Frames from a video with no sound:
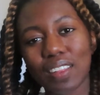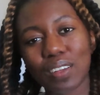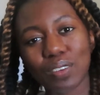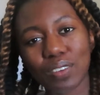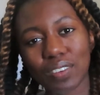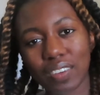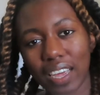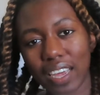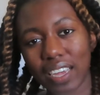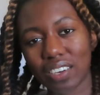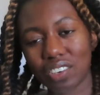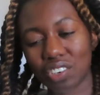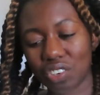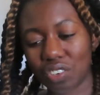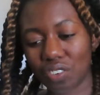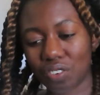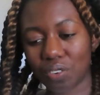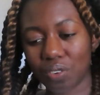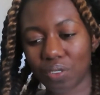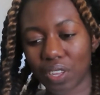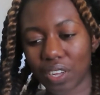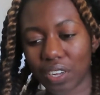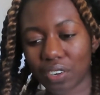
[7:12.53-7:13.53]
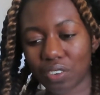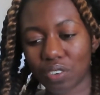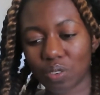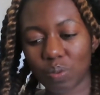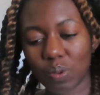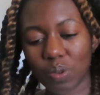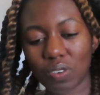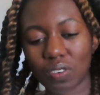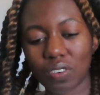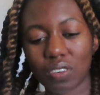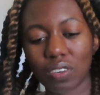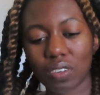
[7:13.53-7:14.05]
those ages, or that you're
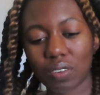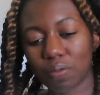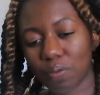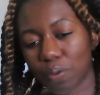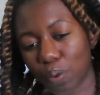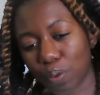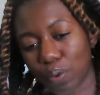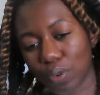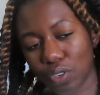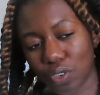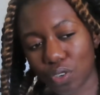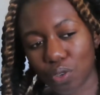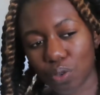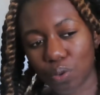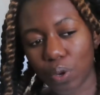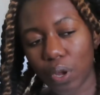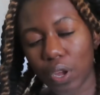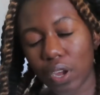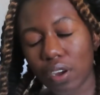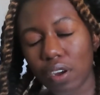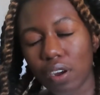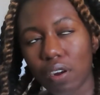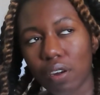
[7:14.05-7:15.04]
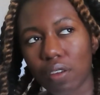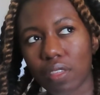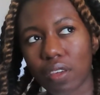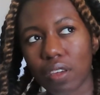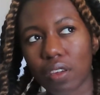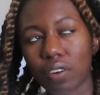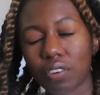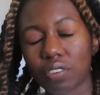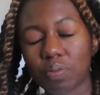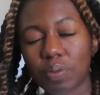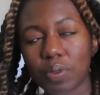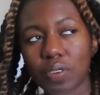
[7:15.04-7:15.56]
supposed to look forward to, or that
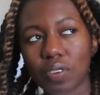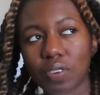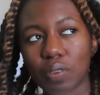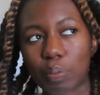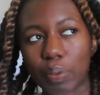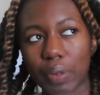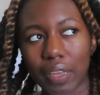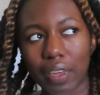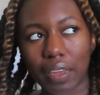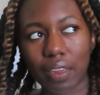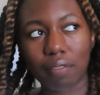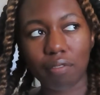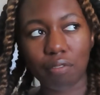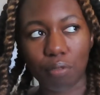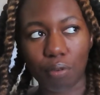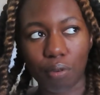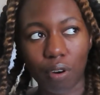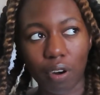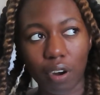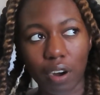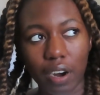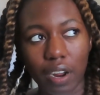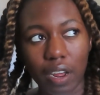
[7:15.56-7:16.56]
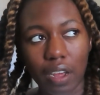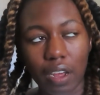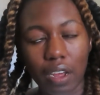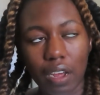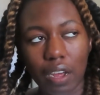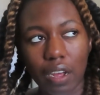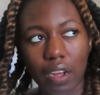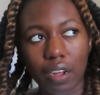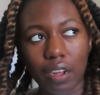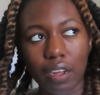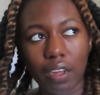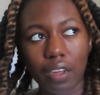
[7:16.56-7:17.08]
you're supposed to plan for.
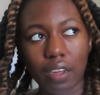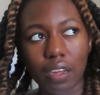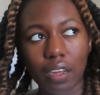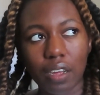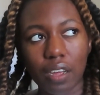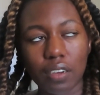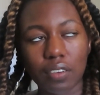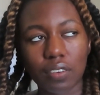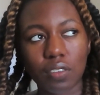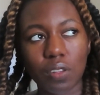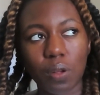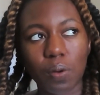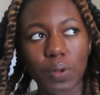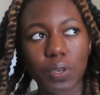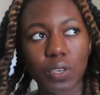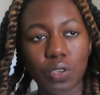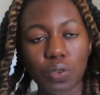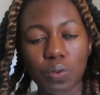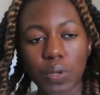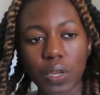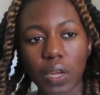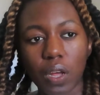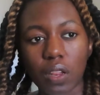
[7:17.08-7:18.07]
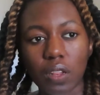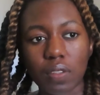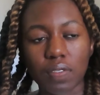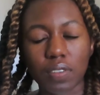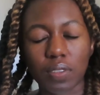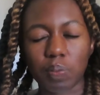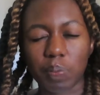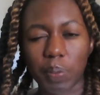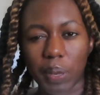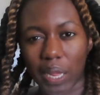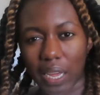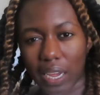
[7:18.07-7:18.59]
And so in doing all of this
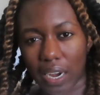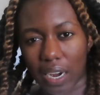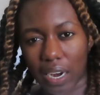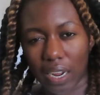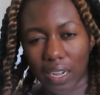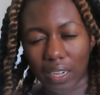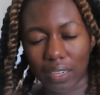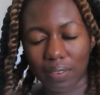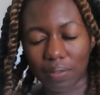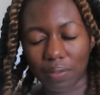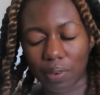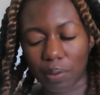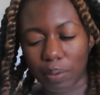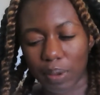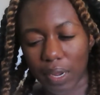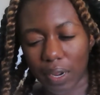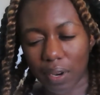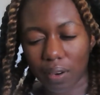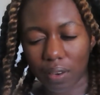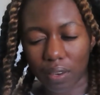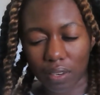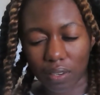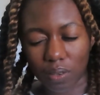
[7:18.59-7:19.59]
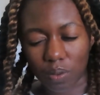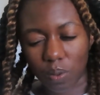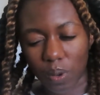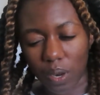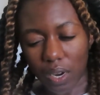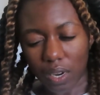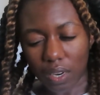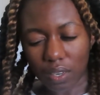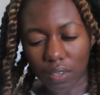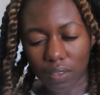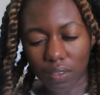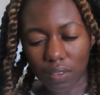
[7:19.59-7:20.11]
planning for my early
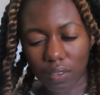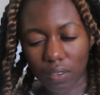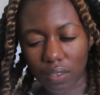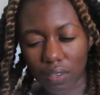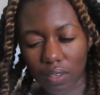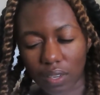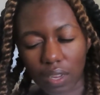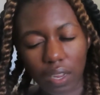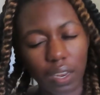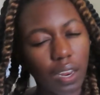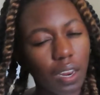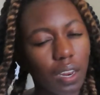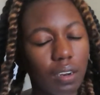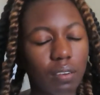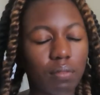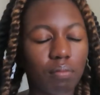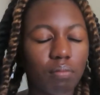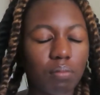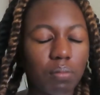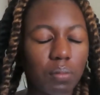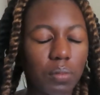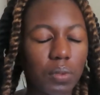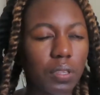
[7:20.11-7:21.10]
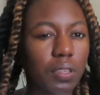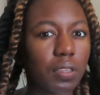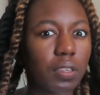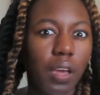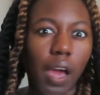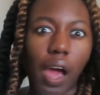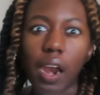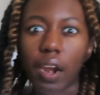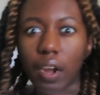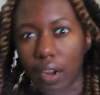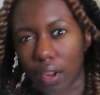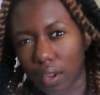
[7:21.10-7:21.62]
20s, and then
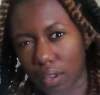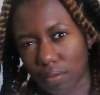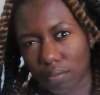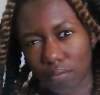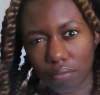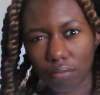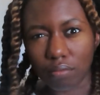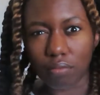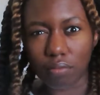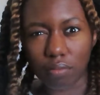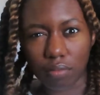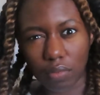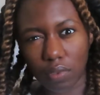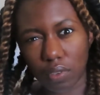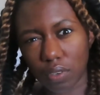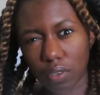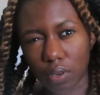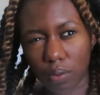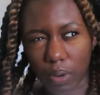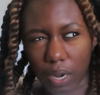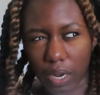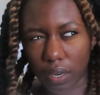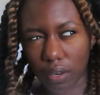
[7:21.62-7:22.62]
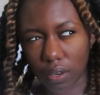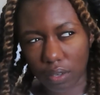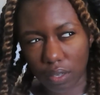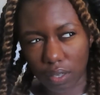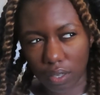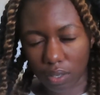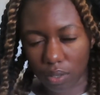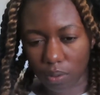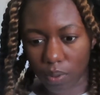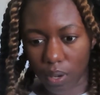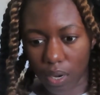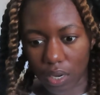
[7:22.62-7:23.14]
getting to my early
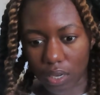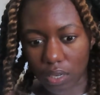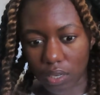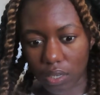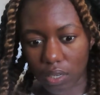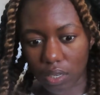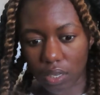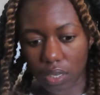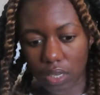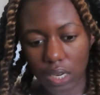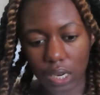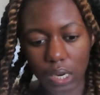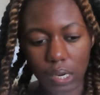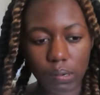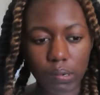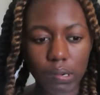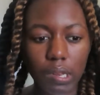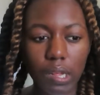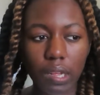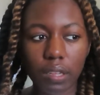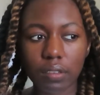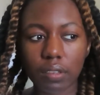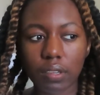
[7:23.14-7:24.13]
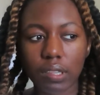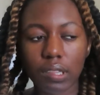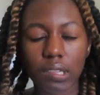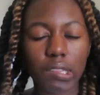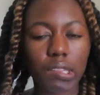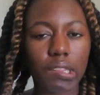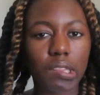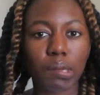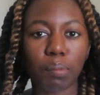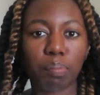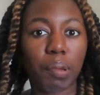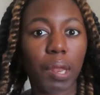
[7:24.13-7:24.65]
20s and realizing
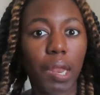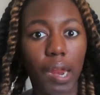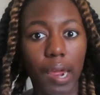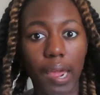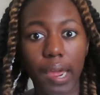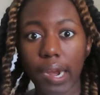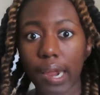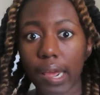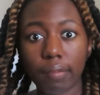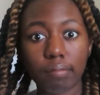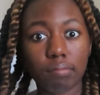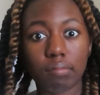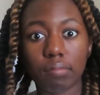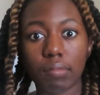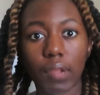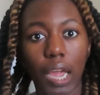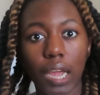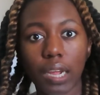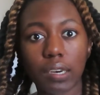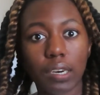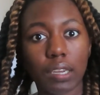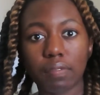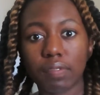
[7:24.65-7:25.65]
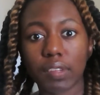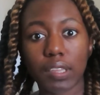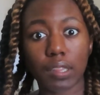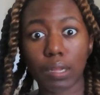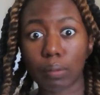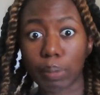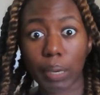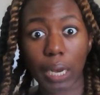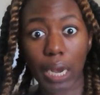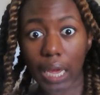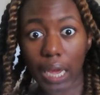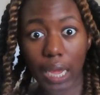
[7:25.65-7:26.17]
that the planning ain't even the
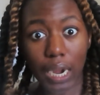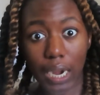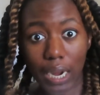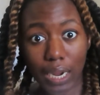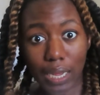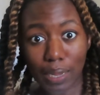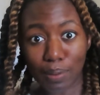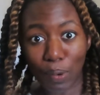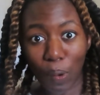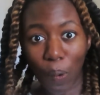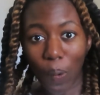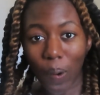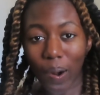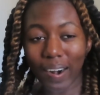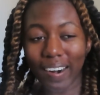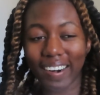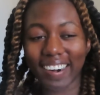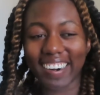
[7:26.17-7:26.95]
plan anymore,